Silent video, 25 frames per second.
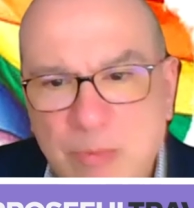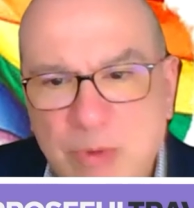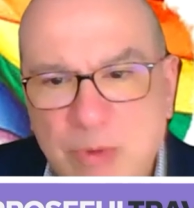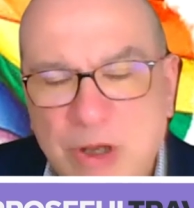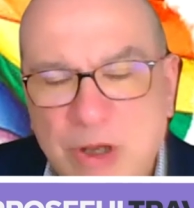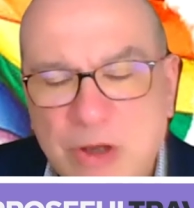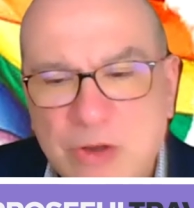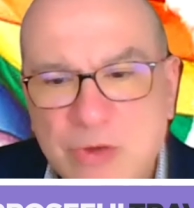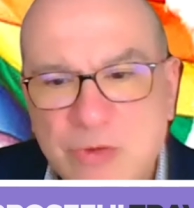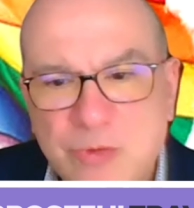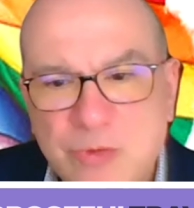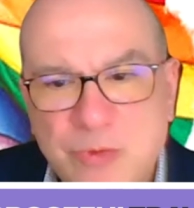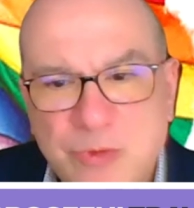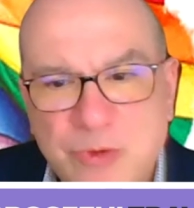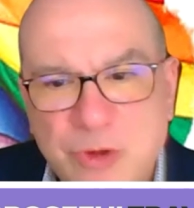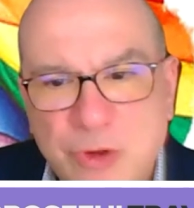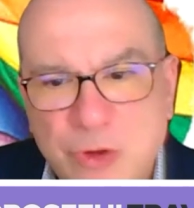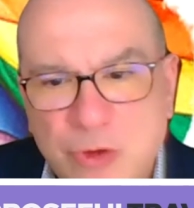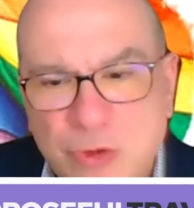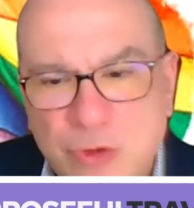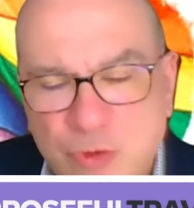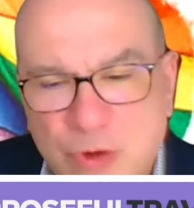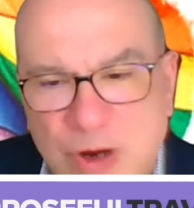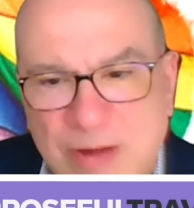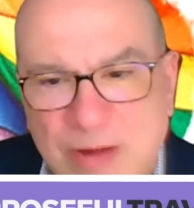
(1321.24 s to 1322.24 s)
because the
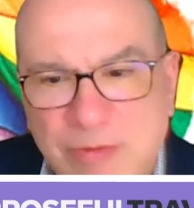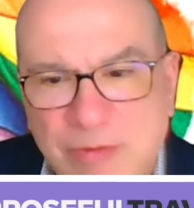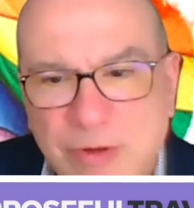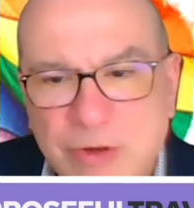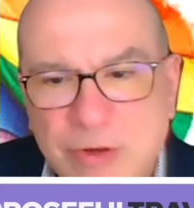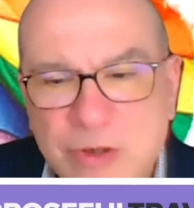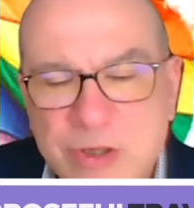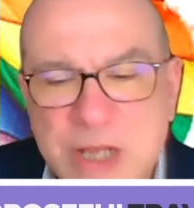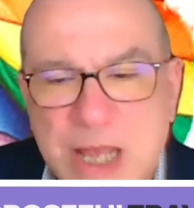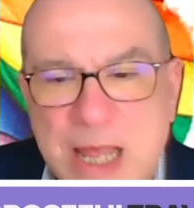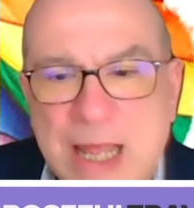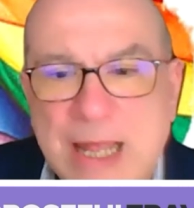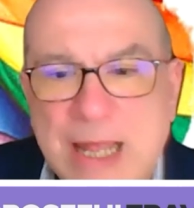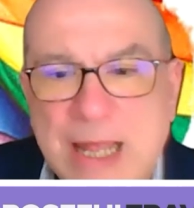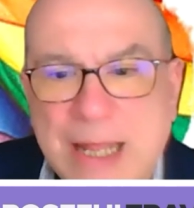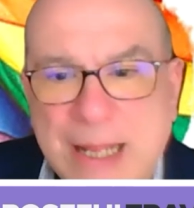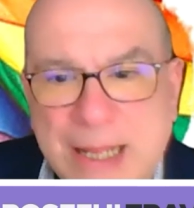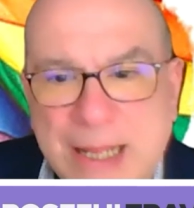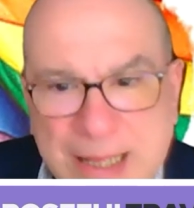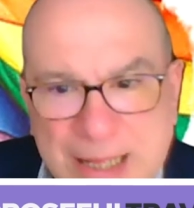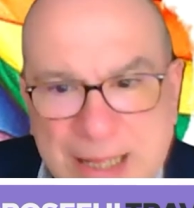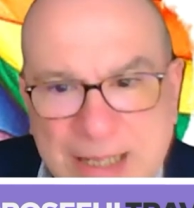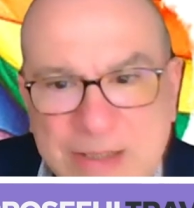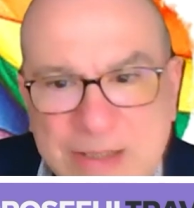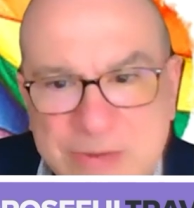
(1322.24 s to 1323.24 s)
travelers,
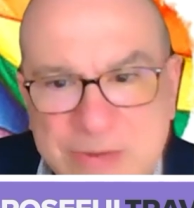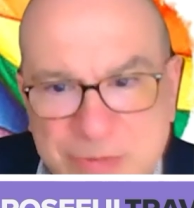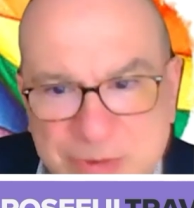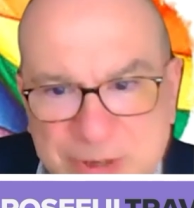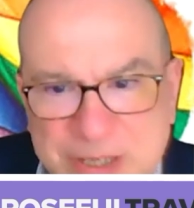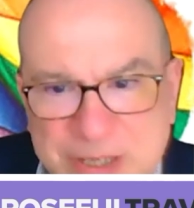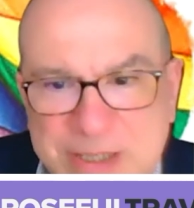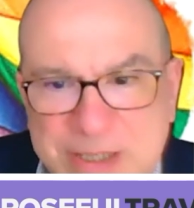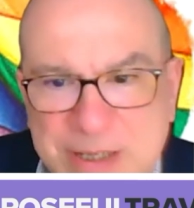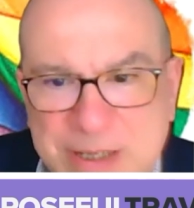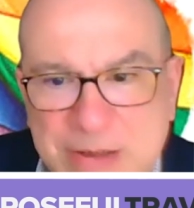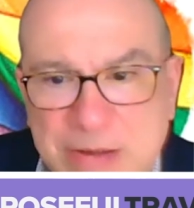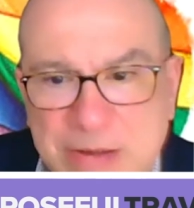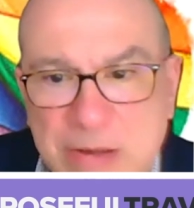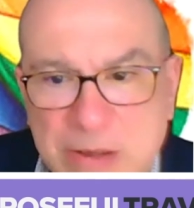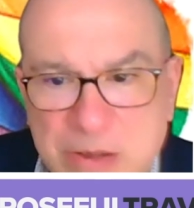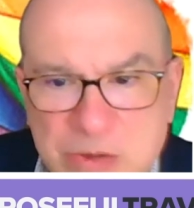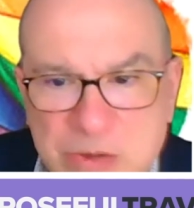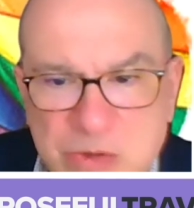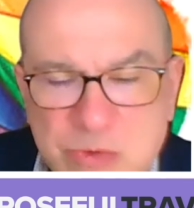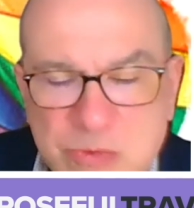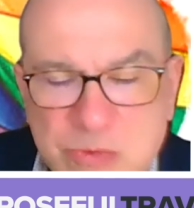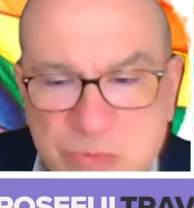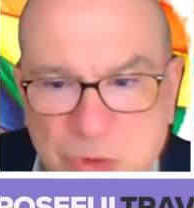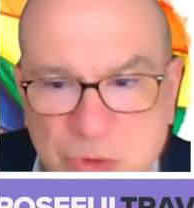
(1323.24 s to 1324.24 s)
let's face it,
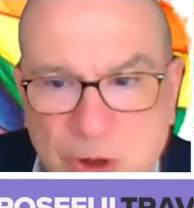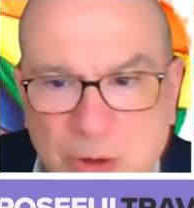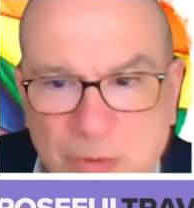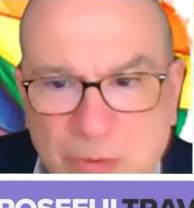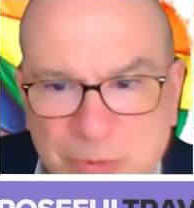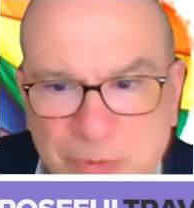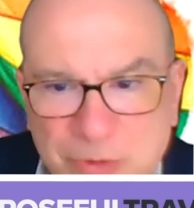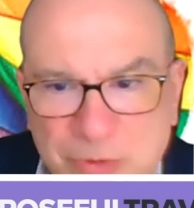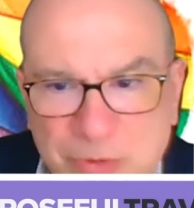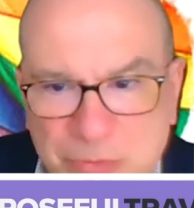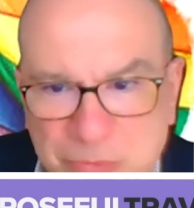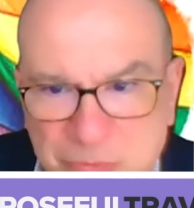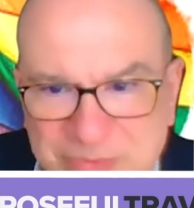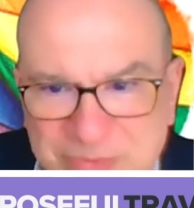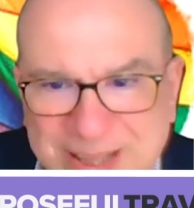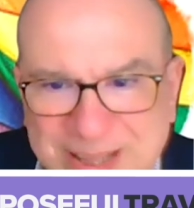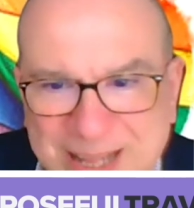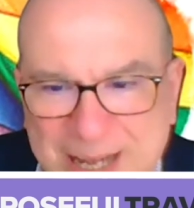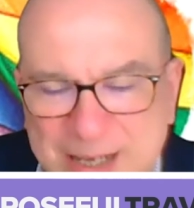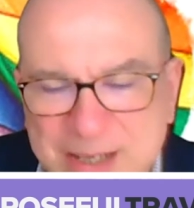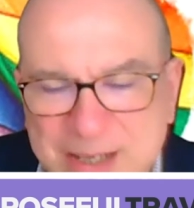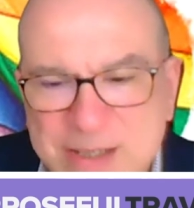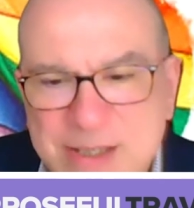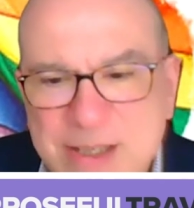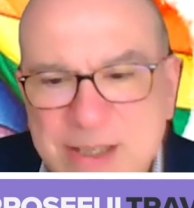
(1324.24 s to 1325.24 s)
it's often
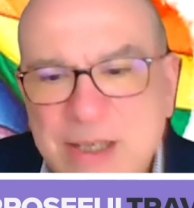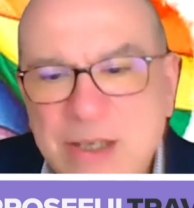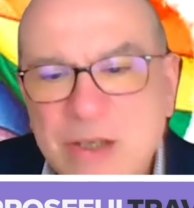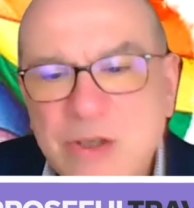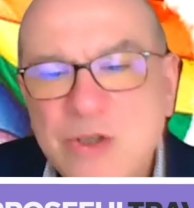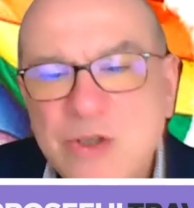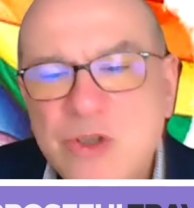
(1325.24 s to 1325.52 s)
taxing.